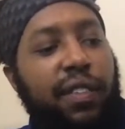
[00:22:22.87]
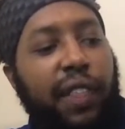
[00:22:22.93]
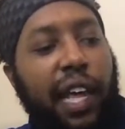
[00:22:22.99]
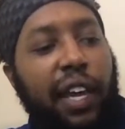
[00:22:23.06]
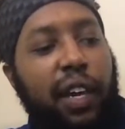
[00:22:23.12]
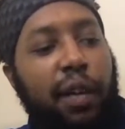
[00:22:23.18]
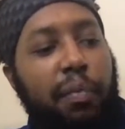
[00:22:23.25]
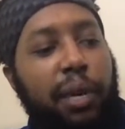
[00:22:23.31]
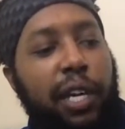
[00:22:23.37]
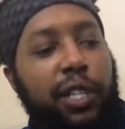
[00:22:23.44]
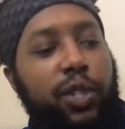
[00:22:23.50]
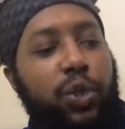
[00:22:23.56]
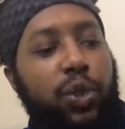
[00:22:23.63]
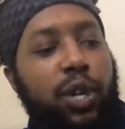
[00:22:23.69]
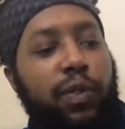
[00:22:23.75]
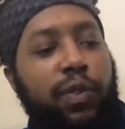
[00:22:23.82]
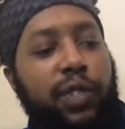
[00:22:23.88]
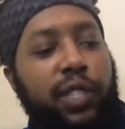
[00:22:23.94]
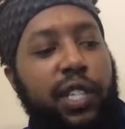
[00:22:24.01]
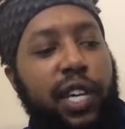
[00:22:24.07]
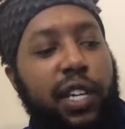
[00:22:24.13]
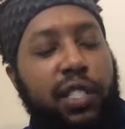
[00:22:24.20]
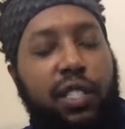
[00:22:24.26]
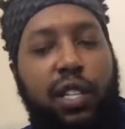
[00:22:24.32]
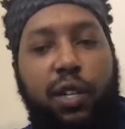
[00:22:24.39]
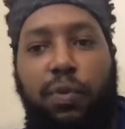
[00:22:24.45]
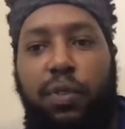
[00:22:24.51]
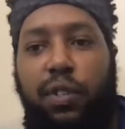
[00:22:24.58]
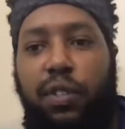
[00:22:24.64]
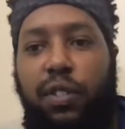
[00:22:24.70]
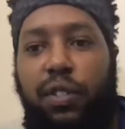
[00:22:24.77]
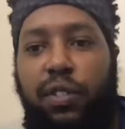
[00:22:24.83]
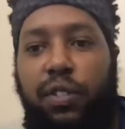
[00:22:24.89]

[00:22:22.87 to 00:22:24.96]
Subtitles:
could be in two different states, they would.